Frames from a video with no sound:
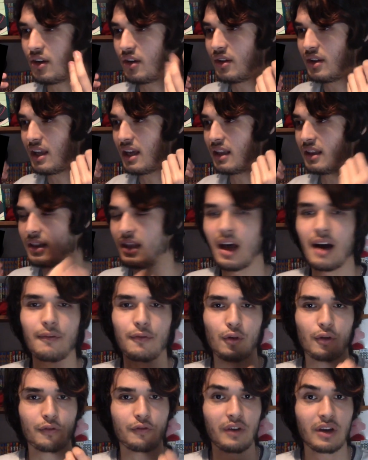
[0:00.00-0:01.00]
their
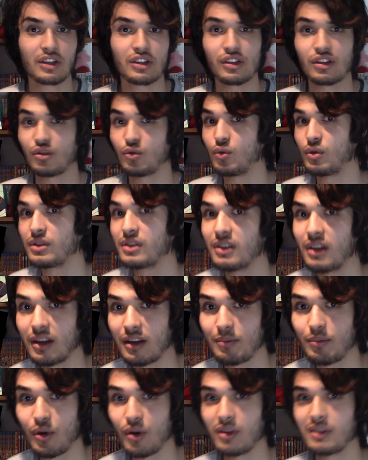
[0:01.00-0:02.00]
love or affection towards
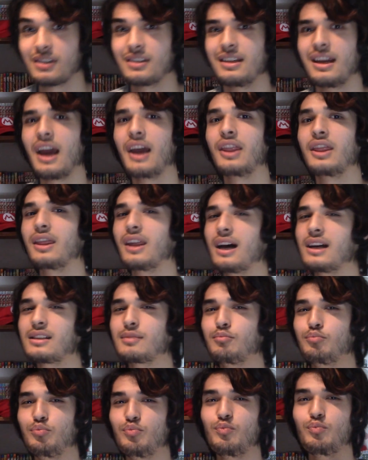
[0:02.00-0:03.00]
another person, and thus
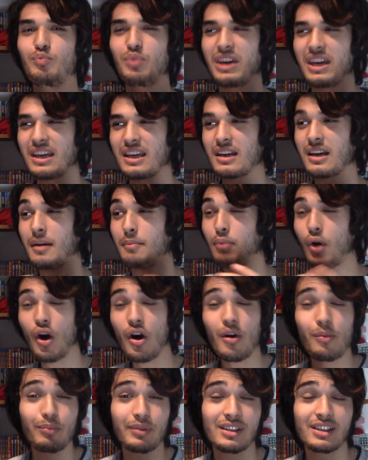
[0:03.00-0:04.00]
being
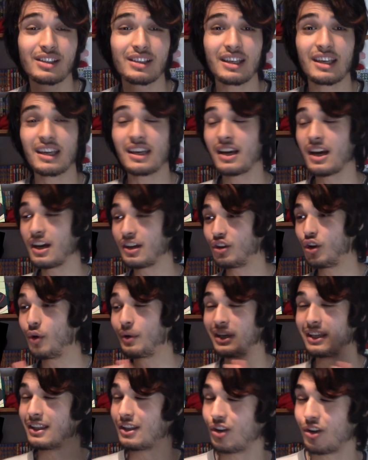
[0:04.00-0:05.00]
purposely
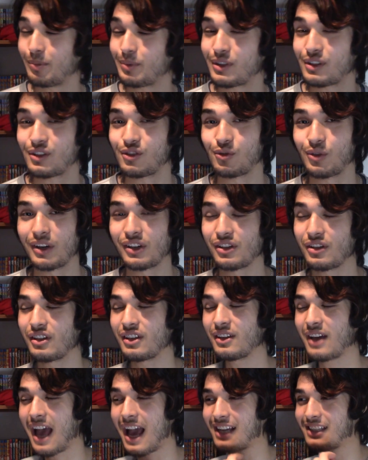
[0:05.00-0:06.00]
going in the opposite
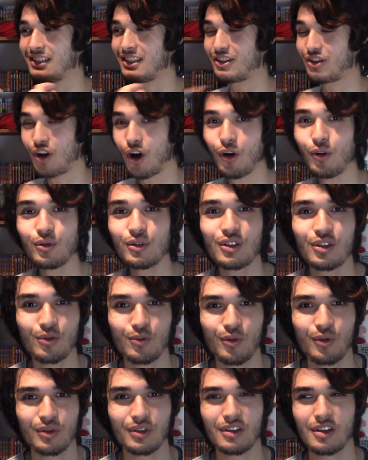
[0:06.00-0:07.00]
direction, acting cold
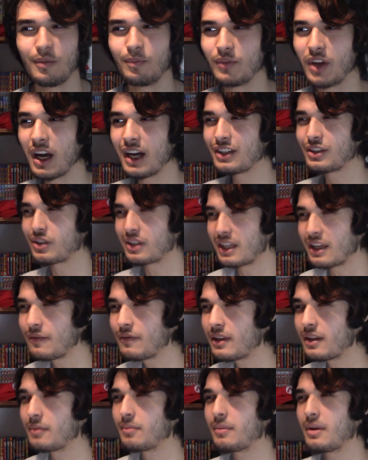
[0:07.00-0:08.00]
towards them, to
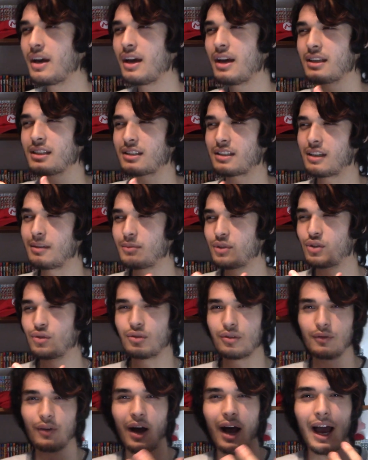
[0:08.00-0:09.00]
give them some
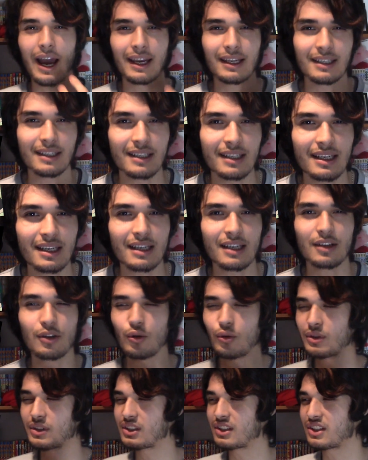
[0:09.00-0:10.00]
sort of idea
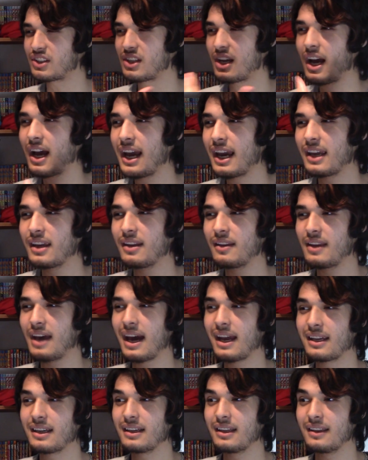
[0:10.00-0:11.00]
or sign
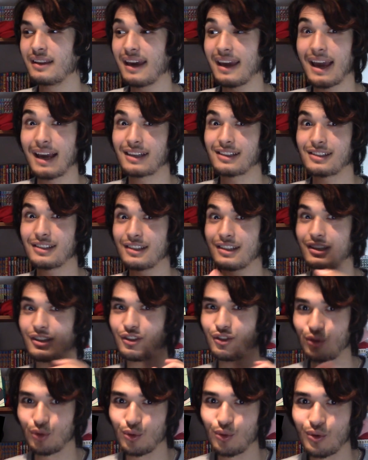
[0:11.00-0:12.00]
that they actually
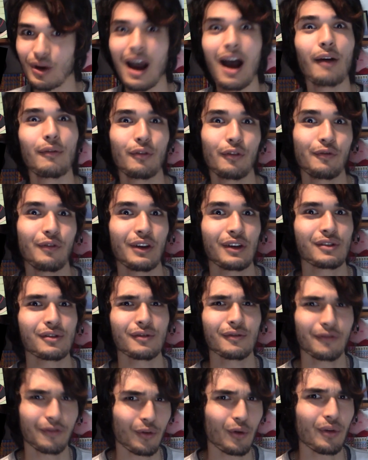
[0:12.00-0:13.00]
do have
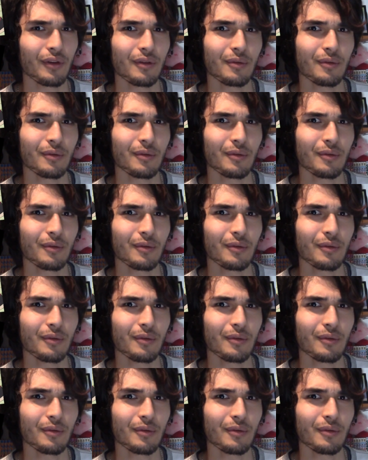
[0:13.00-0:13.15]
affection for them.